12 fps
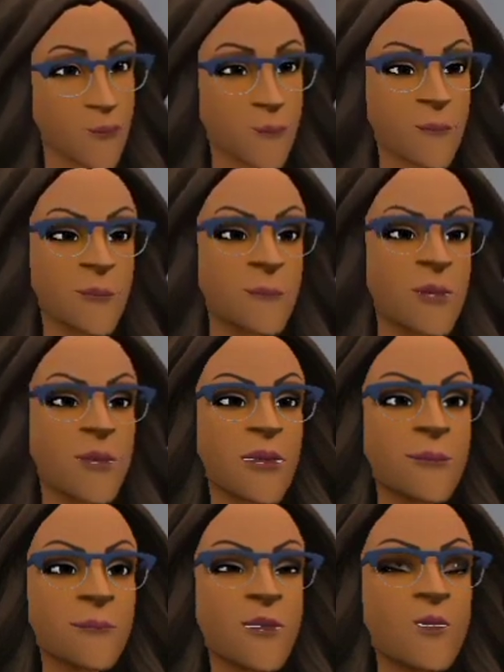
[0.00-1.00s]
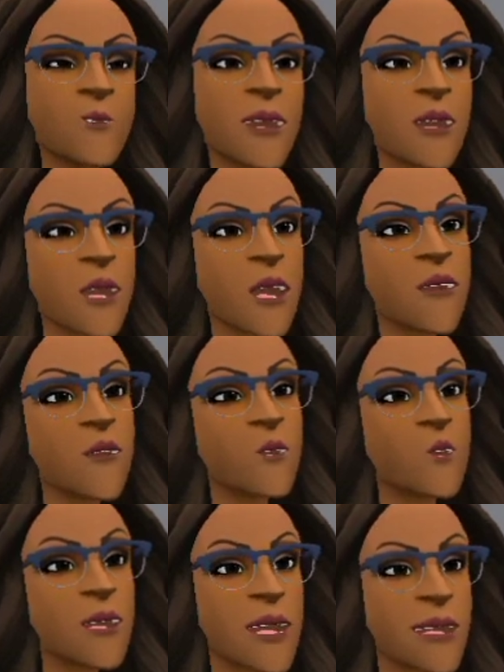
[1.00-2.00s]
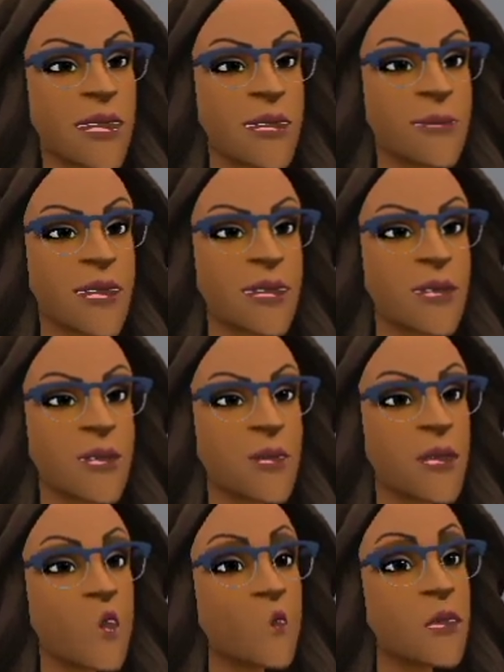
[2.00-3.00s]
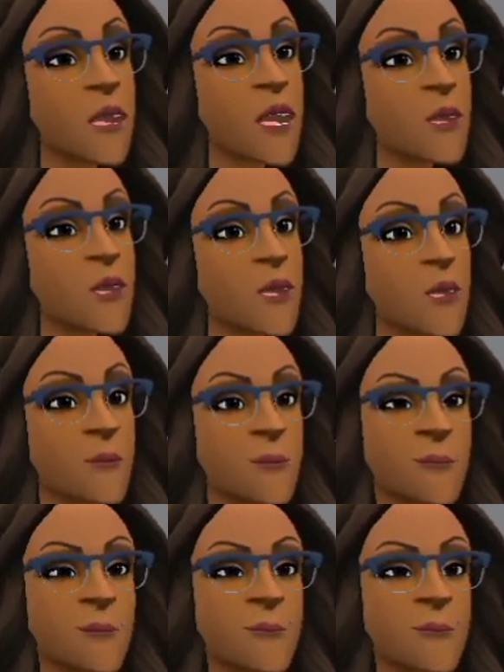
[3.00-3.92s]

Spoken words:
by my supposedly devoted husband, can't you see that?